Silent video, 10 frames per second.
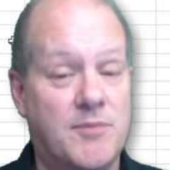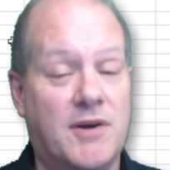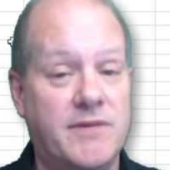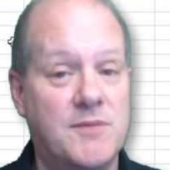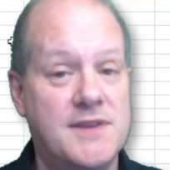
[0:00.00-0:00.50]
the
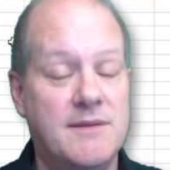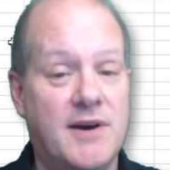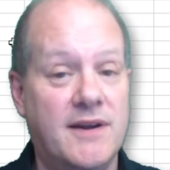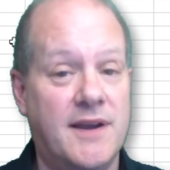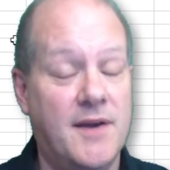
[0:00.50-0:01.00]
profit within the
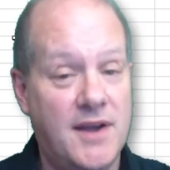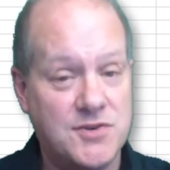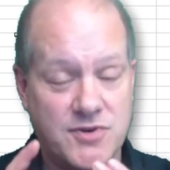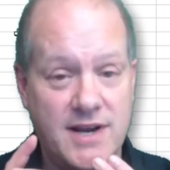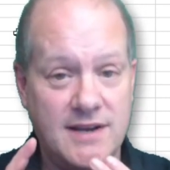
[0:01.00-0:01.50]
market.
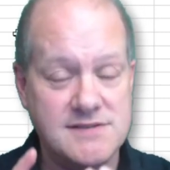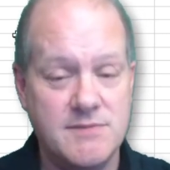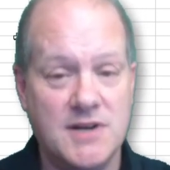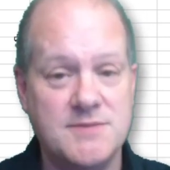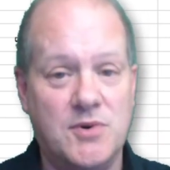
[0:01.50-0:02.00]
Trading is
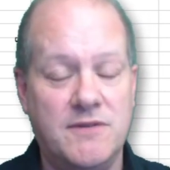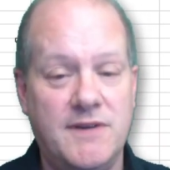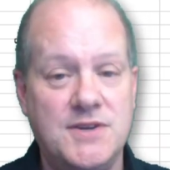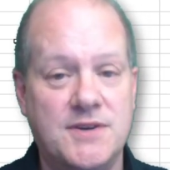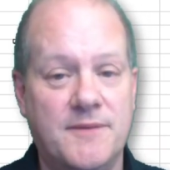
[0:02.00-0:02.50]
much more
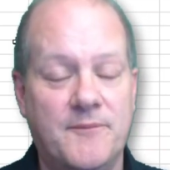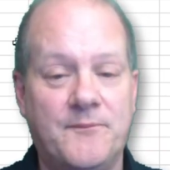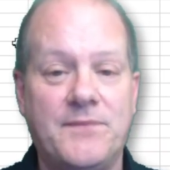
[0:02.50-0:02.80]
efficient.